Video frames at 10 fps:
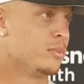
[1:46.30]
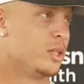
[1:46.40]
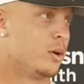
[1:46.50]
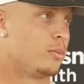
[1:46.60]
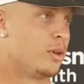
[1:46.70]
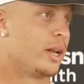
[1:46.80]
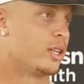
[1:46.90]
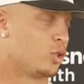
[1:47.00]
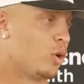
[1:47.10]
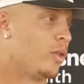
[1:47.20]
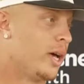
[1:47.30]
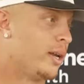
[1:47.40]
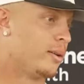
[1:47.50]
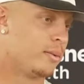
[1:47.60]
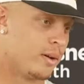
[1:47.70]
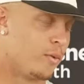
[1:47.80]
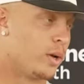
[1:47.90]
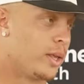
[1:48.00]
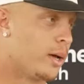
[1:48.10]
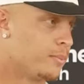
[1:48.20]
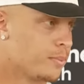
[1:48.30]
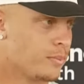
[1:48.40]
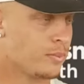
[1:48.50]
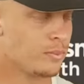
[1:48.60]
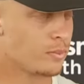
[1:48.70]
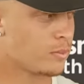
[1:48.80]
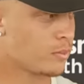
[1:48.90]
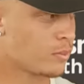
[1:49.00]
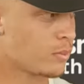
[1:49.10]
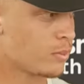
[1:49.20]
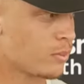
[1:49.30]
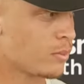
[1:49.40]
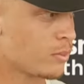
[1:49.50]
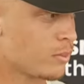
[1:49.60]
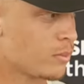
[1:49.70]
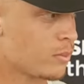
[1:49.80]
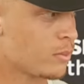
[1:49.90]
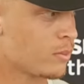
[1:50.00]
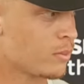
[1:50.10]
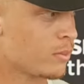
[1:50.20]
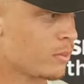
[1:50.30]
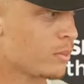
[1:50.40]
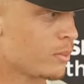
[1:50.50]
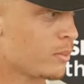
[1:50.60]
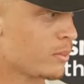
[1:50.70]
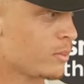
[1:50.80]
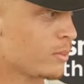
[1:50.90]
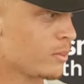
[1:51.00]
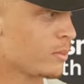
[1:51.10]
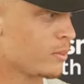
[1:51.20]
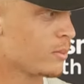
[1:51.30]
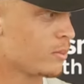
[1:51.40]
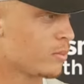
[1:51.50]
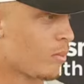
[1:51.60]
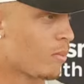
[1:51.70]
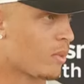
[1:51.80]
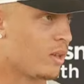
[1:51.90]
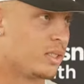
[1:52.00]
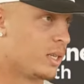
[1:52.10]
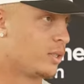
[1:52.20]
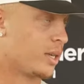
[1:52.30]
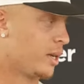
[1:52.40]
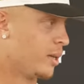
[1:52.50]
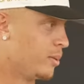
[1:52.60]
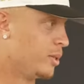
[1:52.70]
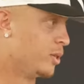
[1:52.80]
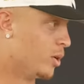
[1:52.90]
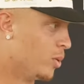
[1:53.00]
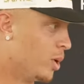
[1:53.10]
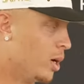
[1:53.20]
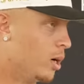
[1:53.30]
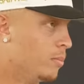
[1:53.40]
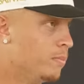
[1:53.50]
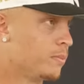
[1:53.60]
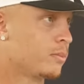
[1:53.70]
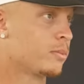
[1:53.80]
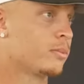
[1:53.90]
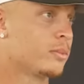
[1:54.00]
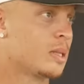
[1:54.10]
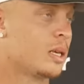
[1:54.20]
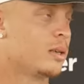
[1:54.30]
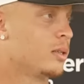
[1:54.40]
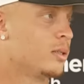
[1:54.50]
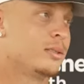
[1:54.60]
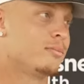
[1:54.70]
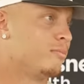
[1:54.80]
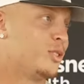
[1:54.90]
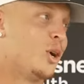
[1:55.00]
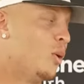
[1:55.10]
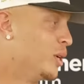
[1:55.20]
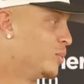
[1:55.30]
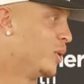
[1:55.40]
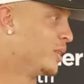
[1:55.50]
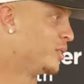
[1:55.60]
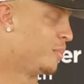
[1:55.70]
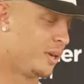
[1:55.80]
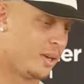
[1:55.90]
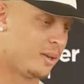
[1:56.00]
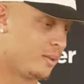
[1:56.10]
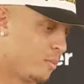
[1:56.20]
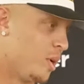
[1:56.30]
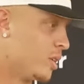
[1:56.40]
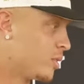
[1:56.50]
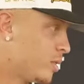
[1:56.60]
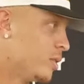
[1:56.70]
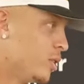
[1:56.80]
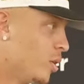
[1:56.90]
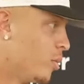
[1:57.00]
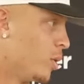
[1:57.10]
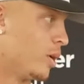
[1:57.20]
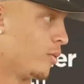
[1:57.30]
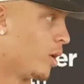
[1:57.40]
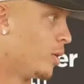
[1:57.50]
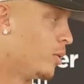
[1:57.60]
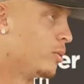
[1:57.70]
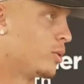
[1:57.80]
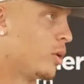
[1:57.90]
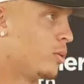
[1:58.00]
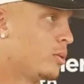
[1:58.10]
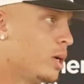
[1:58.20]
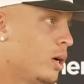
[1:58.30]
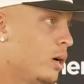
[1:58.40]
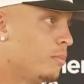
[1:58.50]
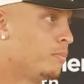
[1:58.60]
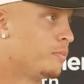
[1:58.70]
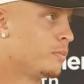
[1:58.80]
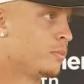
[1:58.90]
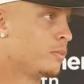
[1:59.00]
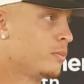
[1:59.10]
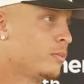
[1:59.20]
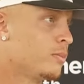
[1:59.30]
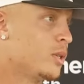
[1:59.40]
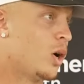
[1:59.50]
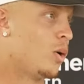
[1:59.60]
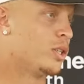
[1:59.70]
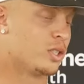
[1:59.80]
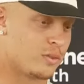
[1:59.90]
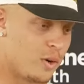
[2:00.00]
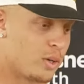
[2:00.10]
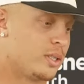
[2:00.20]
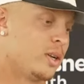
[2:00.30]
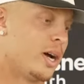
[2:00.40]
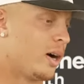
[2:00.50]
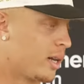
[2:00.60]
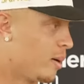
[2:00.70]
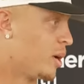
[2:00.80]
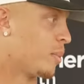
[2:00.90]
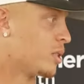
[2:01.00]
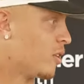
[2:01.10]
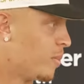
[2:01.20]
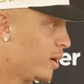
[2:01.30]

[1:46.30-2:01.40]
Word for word: you know, you got to control that and avoid that. That attention to detail as a young guy, like where, where does where does that come from? Since I was a kid, you know, um, just always wanted to be the best, you know, in whatever I do. So um, always just focusing on how can I make myself